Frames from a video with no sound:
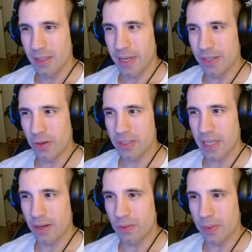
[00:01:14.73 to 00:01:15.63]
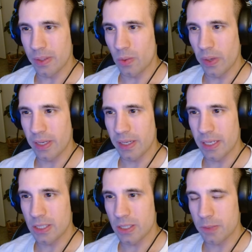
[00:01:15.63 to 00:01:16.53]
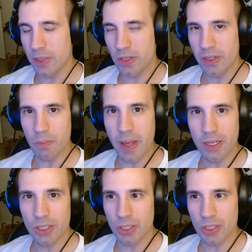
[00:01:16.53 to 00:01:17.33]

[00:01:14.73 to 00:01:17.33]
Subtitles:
I noticed how quick it is, especially the pitch.